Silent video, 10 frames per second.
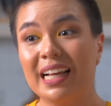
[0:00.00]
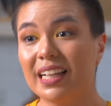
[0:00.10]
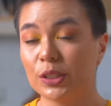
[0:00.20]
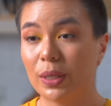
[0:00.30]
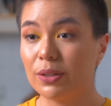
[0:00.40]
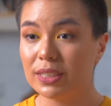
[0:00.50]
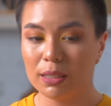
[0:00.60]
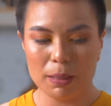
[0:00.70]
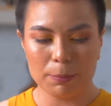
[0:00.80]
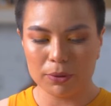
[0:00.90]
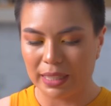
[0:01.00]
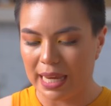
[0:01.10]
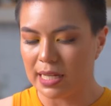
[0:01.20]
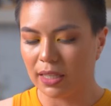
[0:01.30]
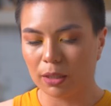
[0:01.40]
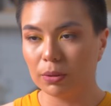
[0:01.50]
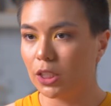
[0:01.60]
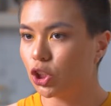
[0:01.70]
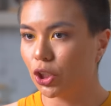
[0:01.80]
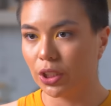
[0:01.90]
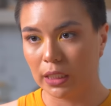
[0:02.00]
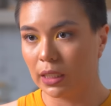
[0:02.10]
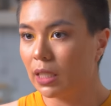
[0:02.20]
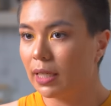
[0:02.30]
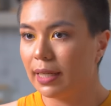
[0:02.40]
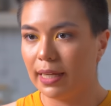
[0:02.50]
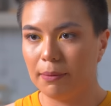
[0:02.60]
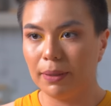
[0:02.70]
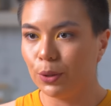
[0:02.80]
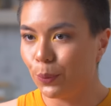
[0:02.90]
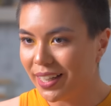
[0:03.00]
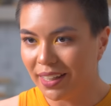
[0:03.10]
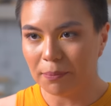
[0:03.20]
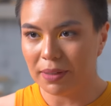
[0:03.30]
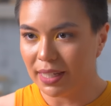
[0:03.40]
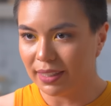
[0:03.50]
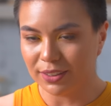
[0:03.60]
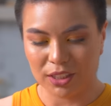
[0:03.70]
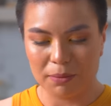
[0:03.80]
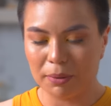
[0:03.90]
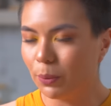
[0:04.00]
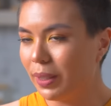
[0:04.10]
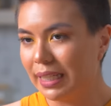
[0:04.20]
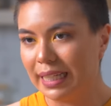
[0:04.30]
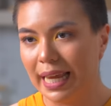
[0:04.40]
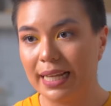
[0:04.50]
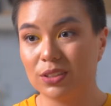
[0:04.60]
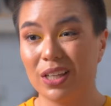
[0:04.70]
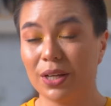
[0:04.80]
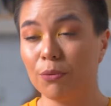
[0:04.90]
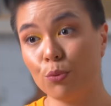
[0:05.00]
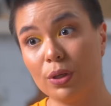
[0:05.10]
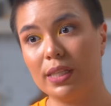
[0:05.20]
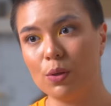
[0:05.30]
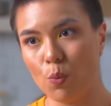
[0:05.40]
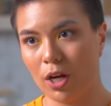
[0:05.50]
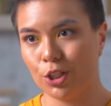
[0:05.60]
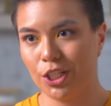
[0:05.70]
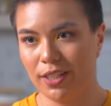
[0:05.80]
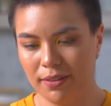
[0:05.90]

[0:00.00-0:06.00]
That's why you see people taking their blood sugar in between the meals or in between the day so they can really watch it.